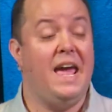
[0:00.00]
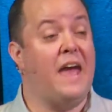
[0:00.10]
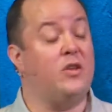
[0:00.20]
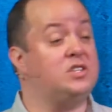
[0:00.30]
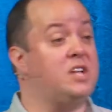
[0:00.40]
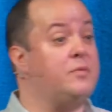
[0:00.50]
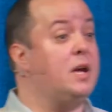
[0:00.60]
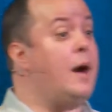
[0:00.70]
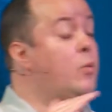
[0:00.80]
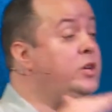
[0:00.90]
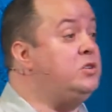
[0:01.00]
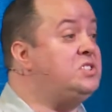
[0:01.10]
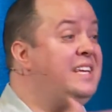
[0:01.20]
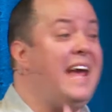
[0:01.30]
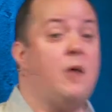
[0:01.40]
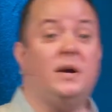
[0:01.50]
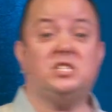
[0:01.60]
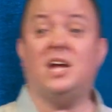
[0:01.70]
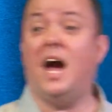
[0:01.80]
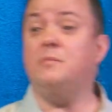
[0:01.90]
And there's something about when you see how
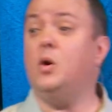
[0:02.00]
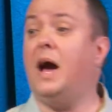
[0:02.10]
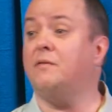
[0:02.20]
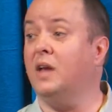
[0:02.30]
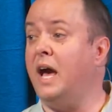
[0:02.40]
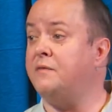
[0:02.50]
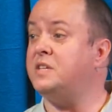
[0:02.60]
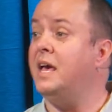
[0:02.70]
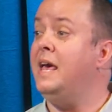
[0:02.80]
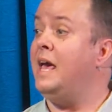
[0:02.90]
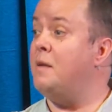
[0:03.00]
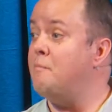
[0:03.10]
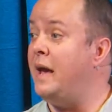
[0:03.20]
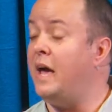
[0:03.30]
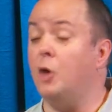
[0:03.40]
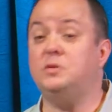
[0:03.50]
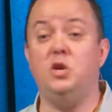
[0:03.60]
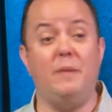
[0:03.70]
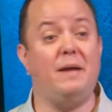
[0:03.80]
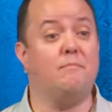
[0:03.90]
much time you have left, it helps
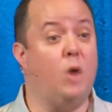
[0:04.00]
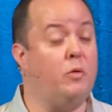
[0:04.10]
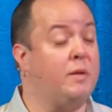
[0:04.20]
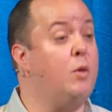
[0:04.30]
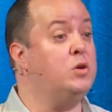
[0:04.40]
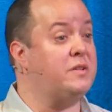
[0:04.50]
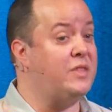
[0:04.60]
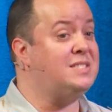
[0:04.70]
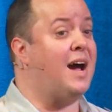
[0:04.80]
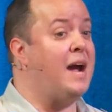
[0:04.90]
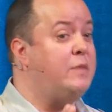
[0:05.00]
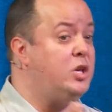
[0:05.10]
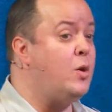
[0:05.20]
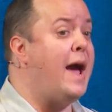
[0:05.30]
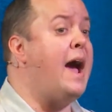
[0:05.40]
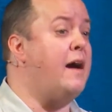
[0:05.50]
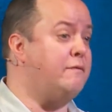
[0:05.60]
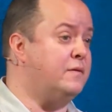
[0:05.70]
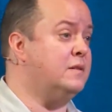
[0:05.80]
you make the most of the time that you have.